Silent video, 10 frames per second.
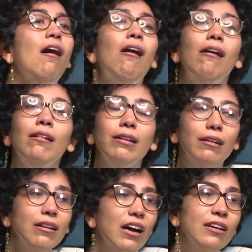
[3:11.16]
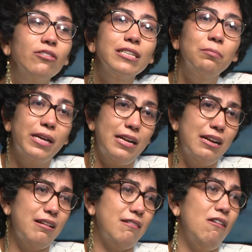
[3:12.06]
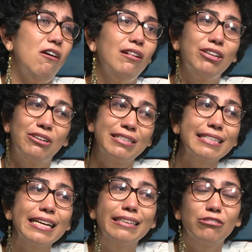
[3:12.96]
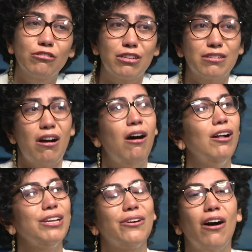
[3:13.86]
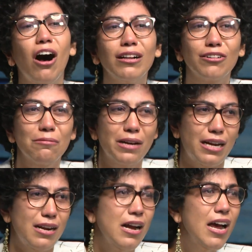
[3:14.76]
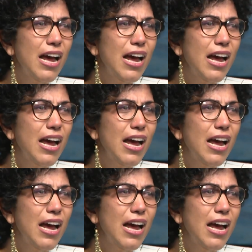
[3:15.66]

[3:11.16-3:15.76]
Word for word: Call your congressmen, call your senators, call your aldermen.